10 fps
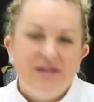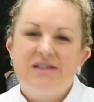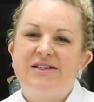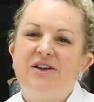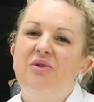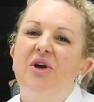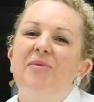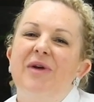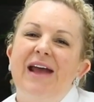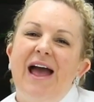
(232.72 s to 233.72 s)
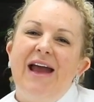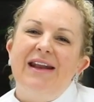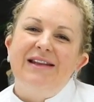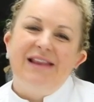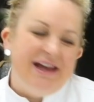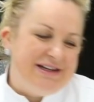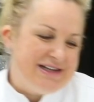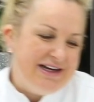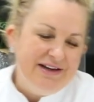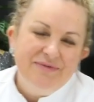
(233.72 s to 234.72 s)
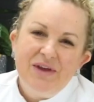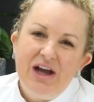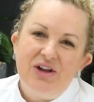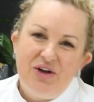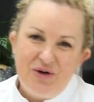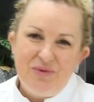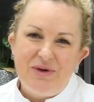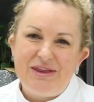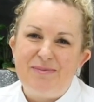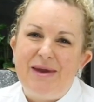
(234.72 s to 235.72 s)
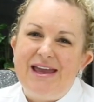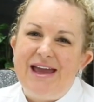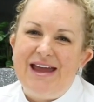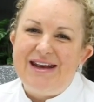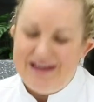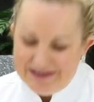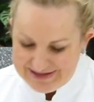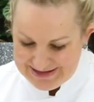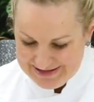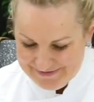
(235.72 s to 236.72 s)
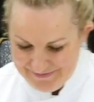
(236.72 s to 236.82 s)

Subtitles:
The salt I'm going to add in later, along with the pecan nuts.